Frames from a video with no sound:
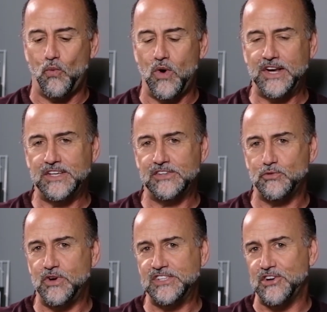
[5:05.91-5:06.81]
What
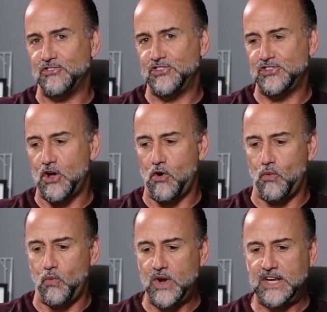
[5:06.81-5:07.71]
does research
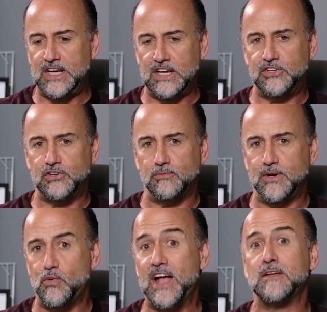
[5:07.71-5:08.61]
show we need to
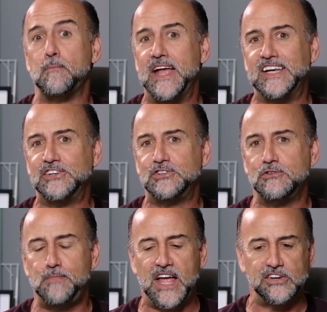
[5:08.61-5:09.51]
be recommending
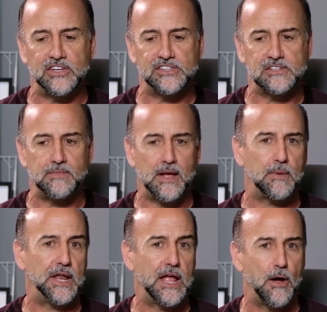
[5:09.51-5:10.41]
to patients to be
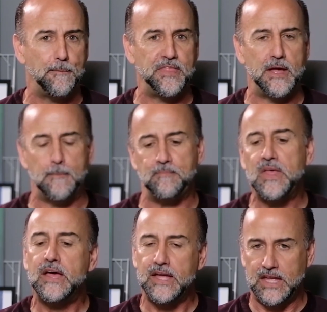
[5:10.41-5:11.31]
able to help them
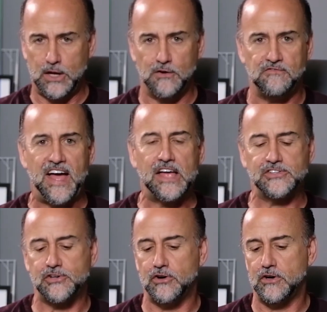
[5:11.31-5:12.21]
heal
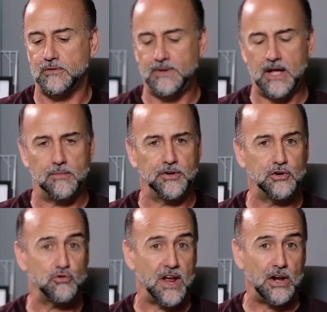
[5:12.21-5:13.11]
faster, to be able
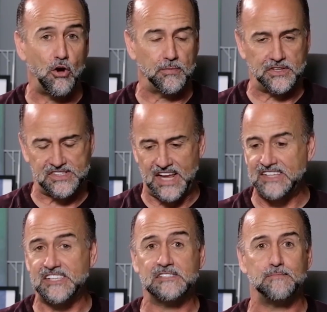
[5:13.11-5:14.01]
to create
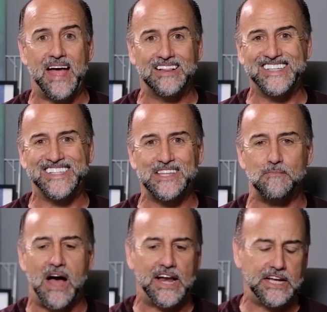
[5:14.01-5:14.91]
homeostasis, balance in
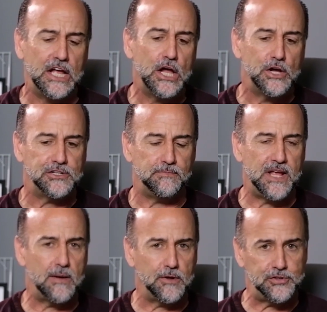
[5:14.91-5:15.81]
the body, to
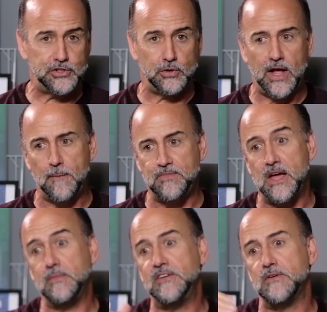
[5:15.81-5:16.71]
be able to help
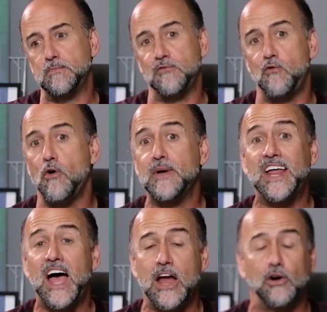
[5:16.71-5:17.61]
them even perform
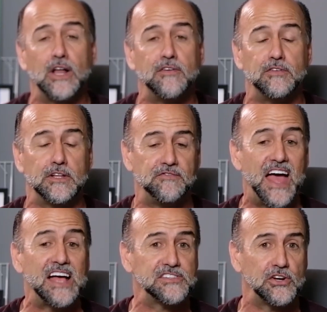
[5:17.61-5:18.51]
at a higher level if
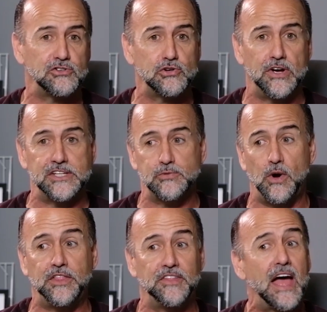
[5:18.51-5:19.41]
that's their choice,
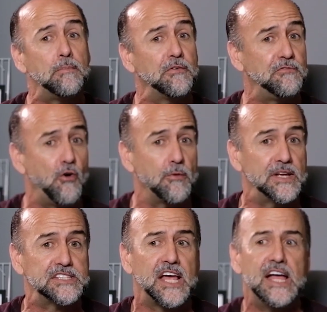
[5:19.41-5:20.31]
whether that
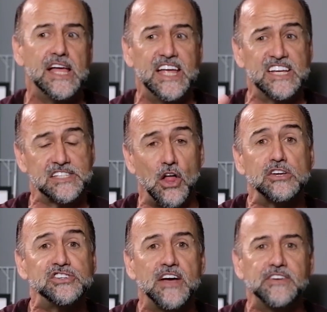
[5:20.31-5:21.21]
performance is
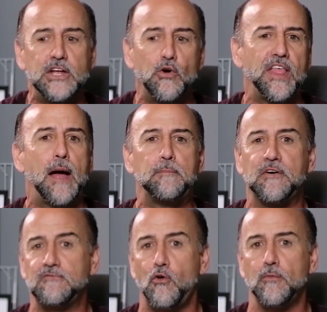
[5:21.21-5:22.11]
longevity or that
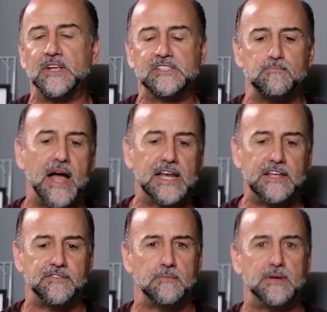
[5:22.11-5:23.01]
performance might
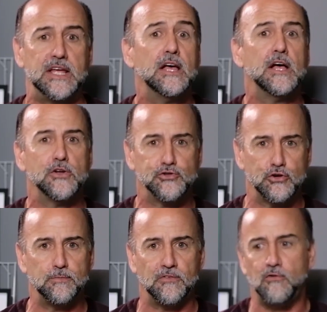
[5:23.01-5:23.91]
even be
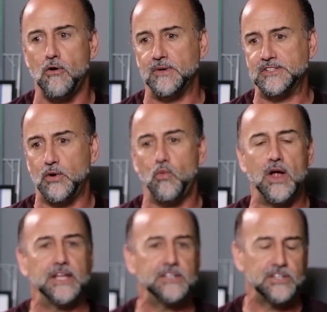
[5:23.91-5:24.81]
true performance. They're
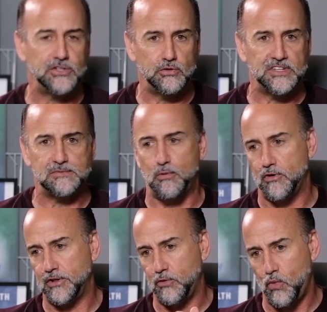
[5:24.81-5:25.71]
wanting to do a
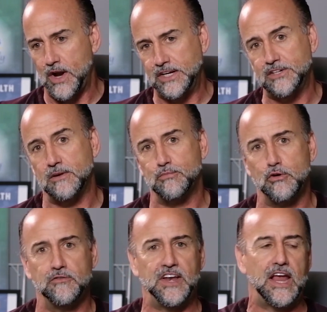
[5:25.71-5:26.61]
sport or they're wanting to
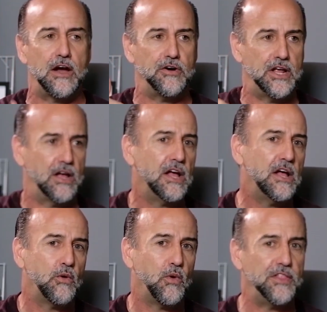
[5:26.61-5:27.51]
improve in an area,
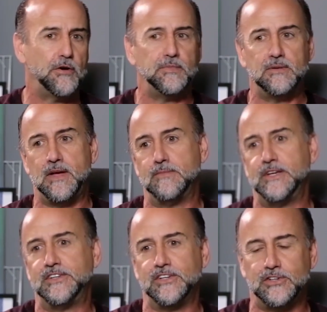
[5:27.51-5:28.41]
whether it be
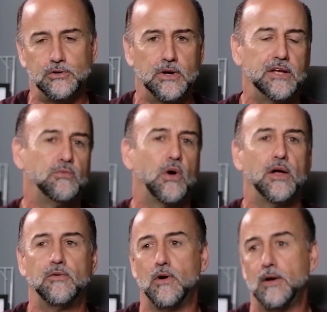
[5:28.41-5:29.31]
maybe to do a,
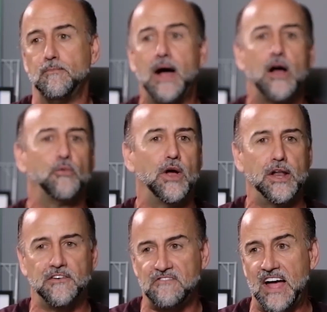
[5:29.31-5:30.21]
a, a mile
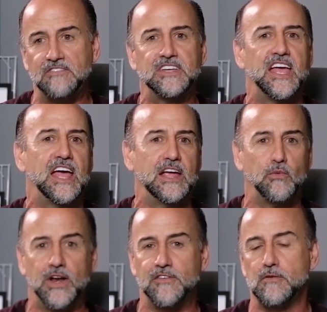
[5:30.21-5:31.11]
run, a
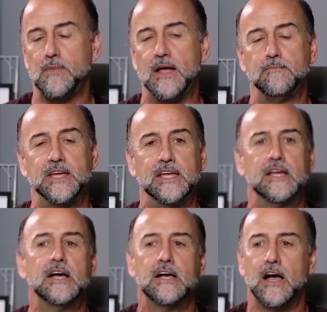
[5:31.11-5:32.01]
5K, whatever it might
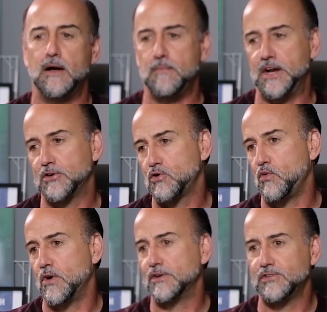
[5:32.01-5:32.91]
be, a Mudder
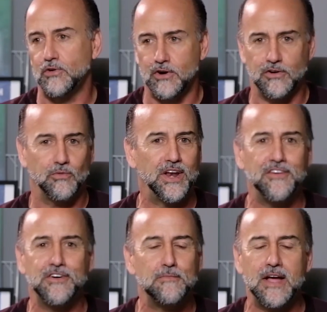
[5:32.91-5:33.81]
course, or
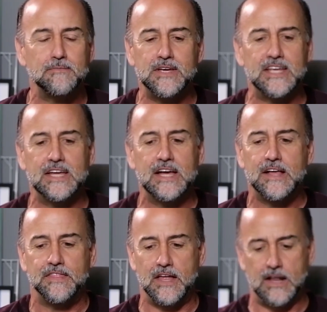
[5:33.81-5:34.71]
whatever it might be
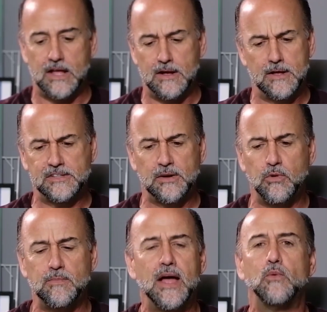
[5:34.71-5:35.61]
that uh,
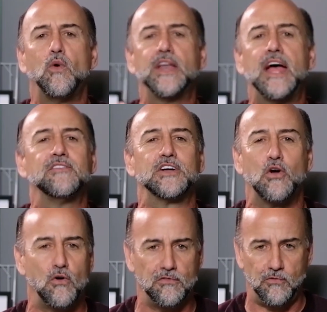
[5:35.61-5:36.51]
someone might want to have a
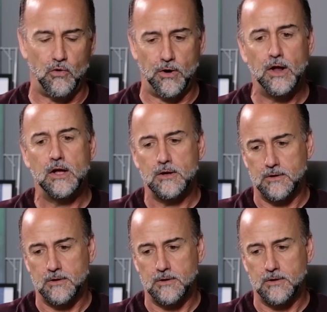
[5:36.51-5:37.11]
goal for.